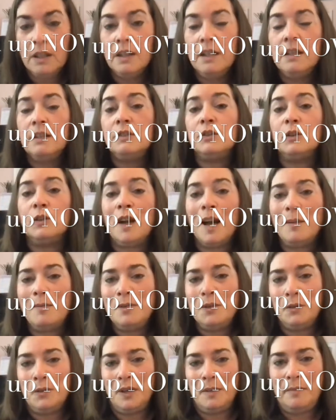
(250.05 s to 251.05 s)
So come
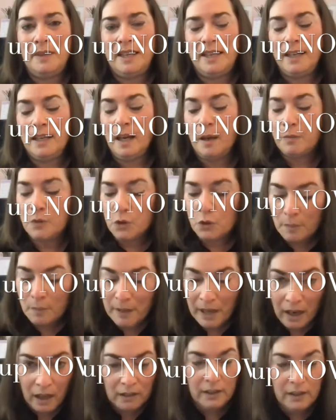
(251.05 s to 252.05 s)
join me. Come join my
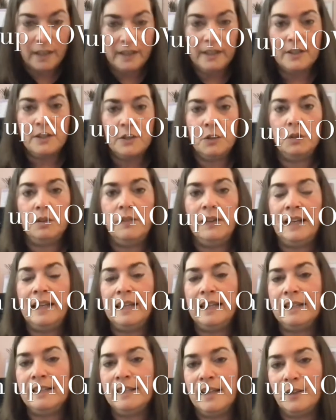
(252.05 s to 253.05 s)
online Intuitive Eating
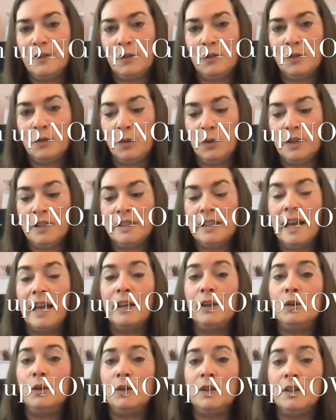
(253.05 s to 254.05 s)
Essentials course,
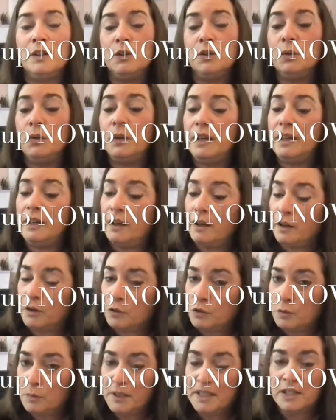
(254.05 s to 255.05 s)
and you can join our
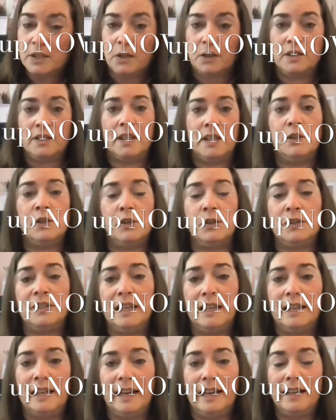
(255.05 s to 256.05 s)
group. It starts this
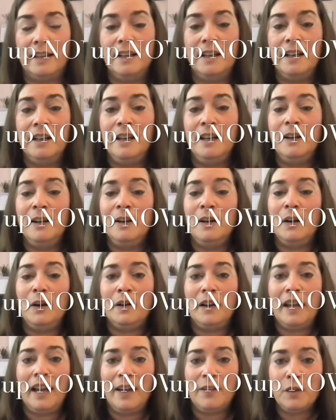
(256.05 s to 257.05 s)
Thursday night.
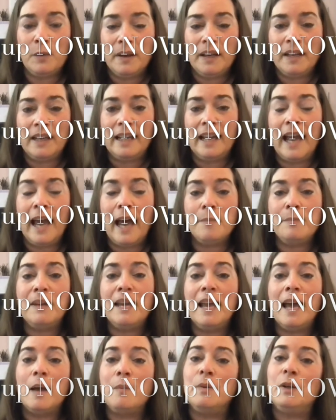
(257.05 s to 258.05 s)
Okay, everybody, happy,
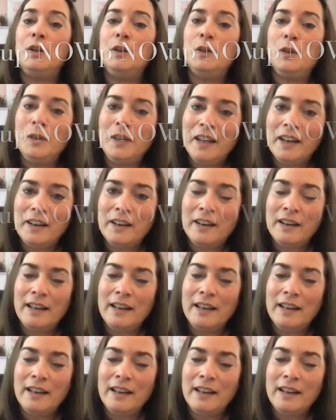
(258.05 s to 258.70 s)
happy New Year.